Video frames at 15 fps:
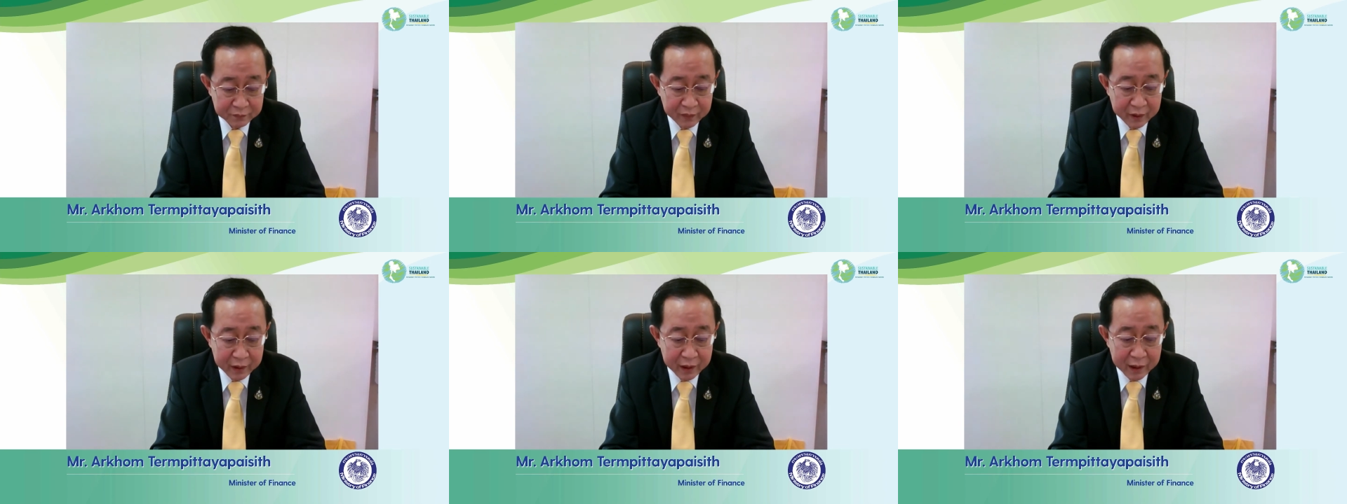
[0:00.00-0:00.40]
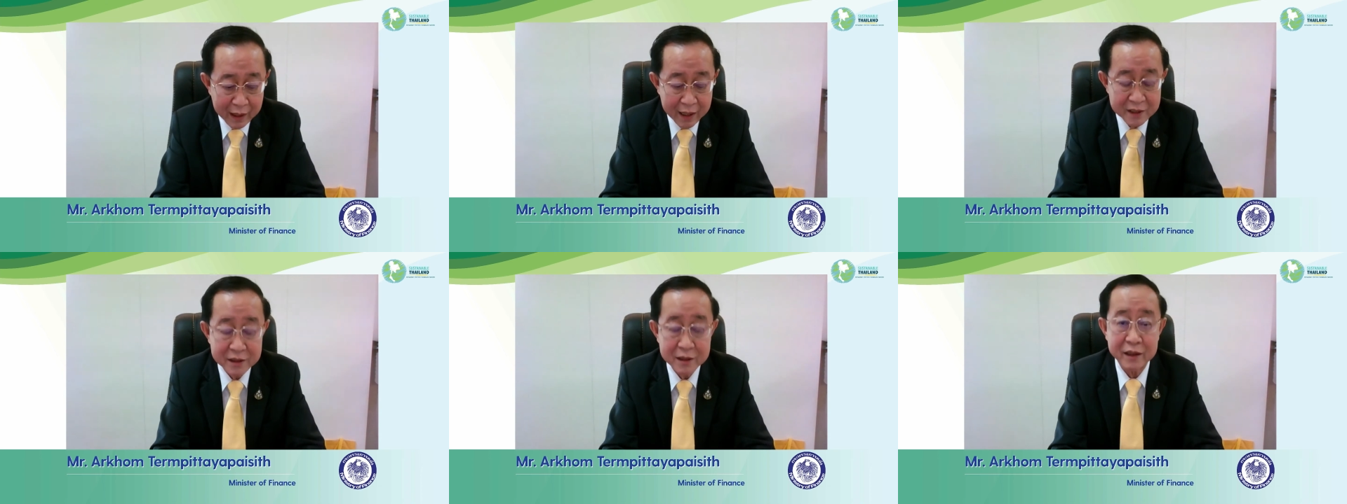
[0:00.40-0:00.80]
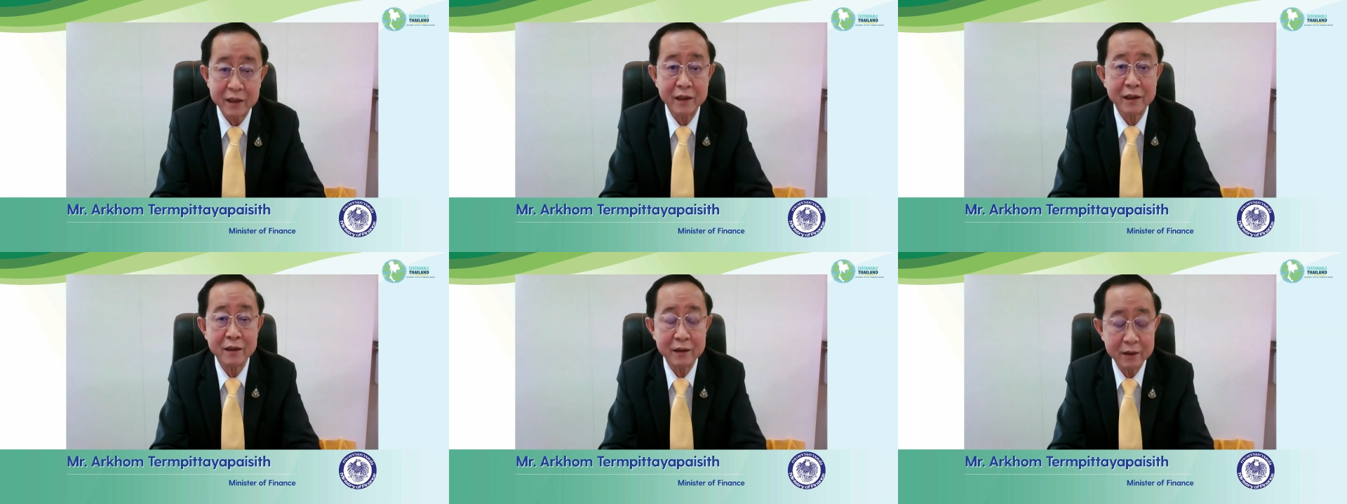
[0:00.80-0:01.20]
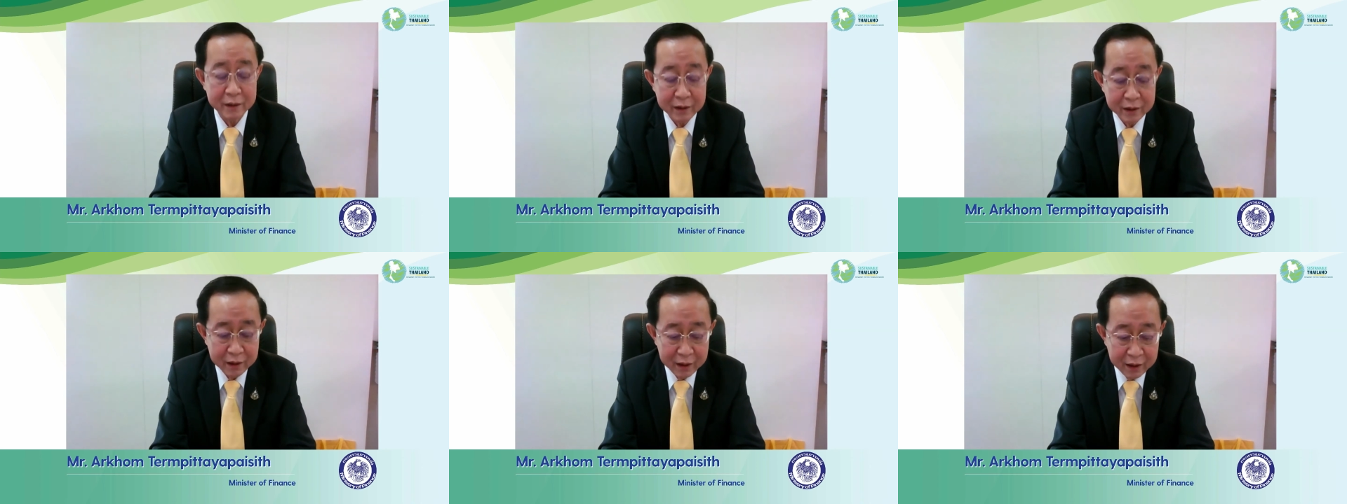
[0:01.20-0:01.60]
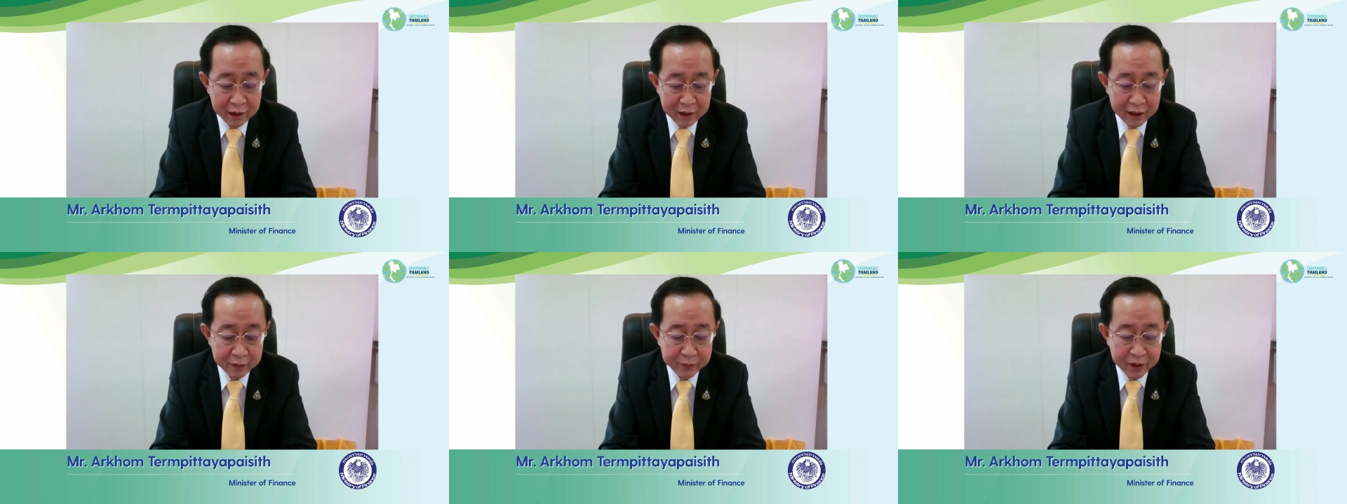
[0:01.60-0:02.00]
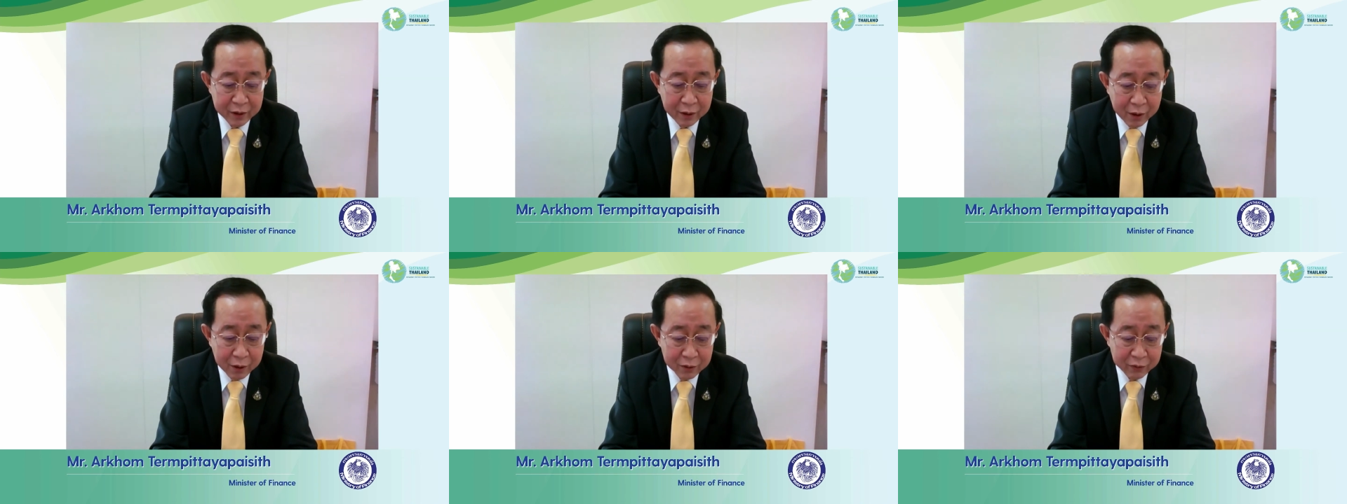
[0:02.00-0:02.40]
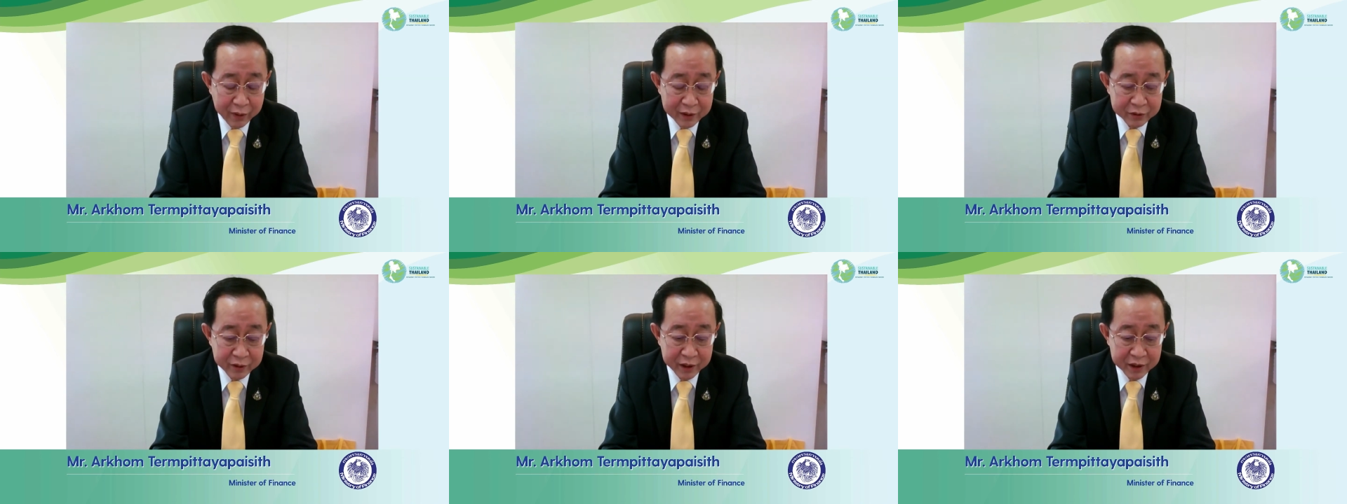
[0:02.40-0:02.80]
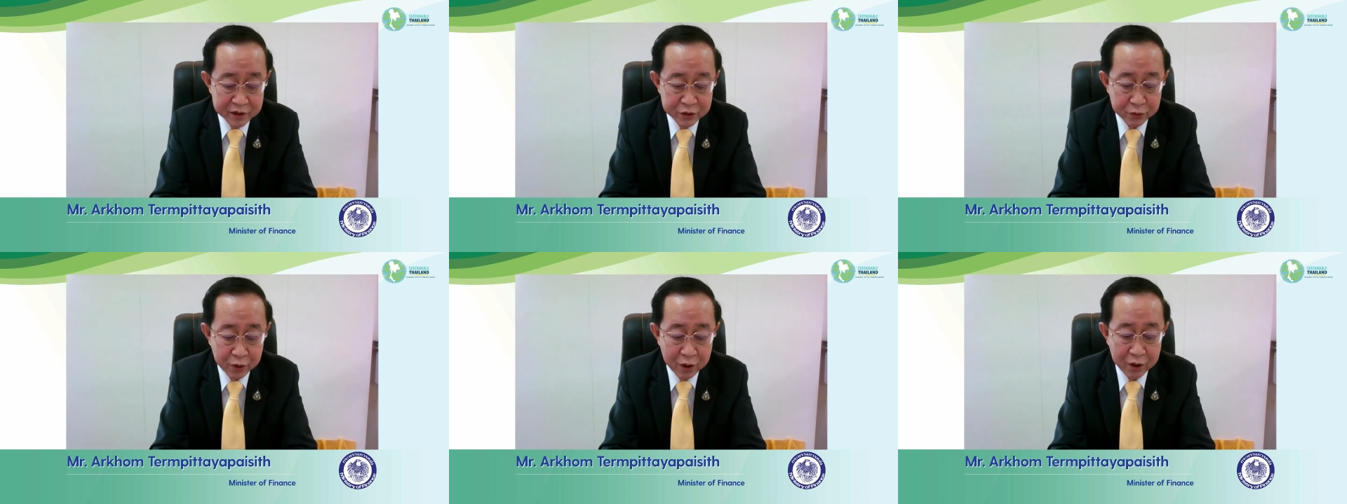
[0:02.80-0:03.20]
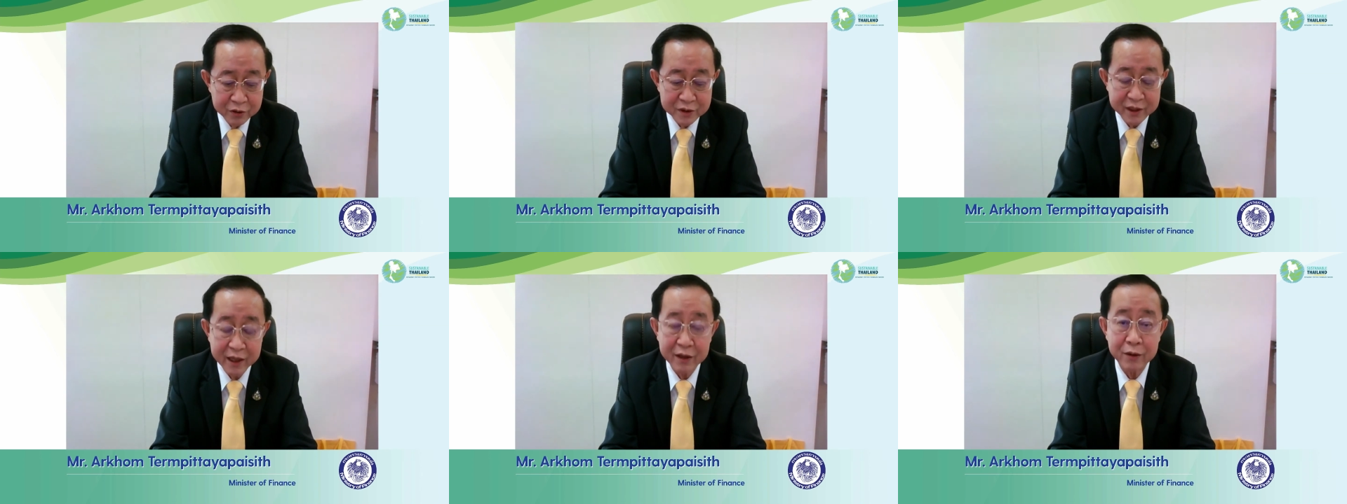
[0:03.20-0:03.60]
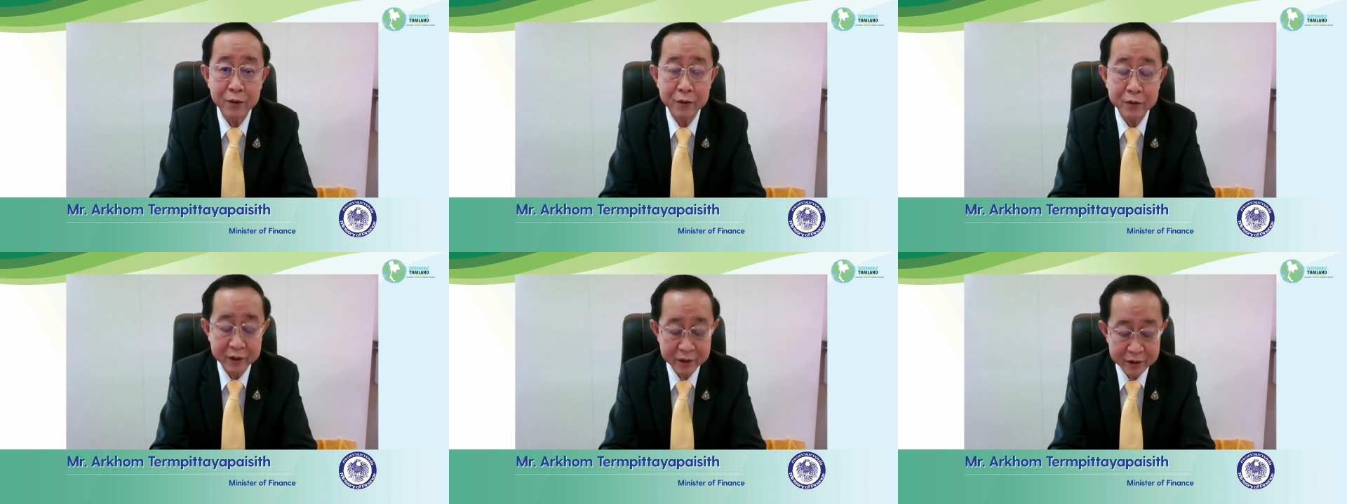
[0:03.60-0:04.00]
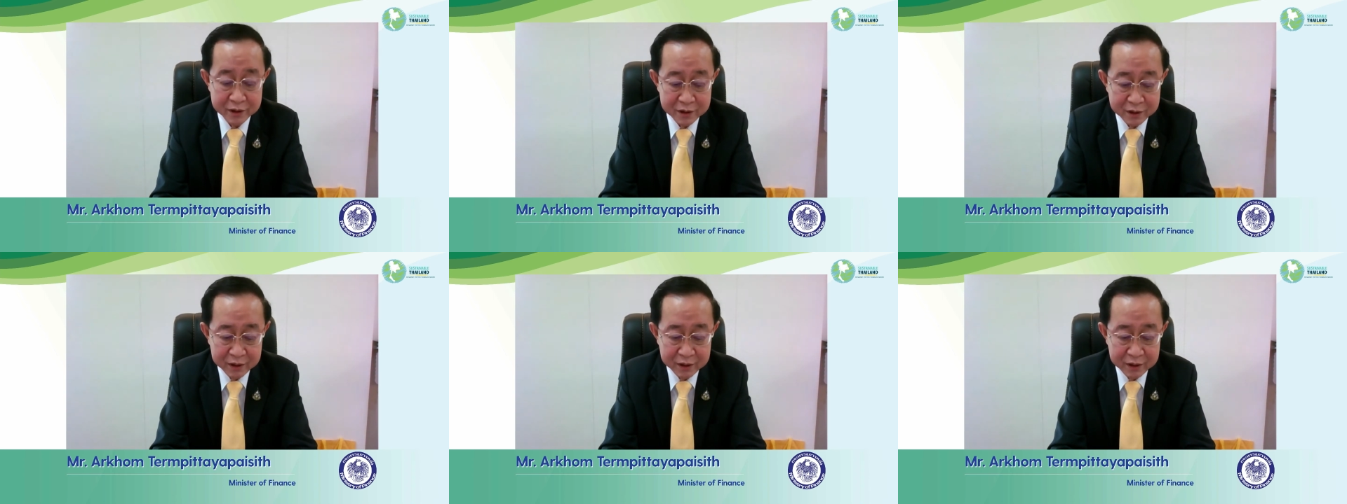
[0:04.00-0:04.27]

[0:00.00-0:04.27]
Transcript: Lastly, let me congratulate to all stakeholders